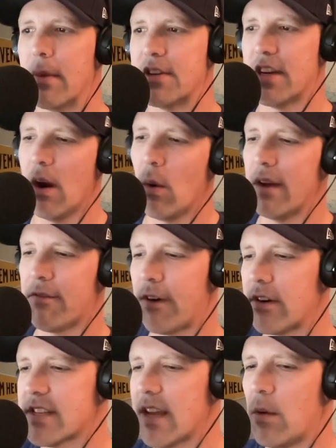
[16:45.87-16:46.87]
But you know what?
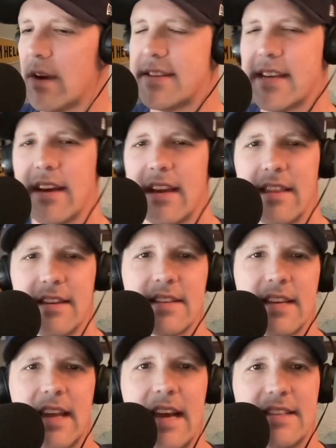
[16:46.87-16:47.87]
First, I want to tell you that
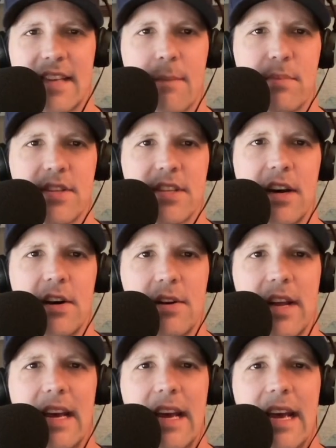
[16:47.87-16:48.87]
today's episode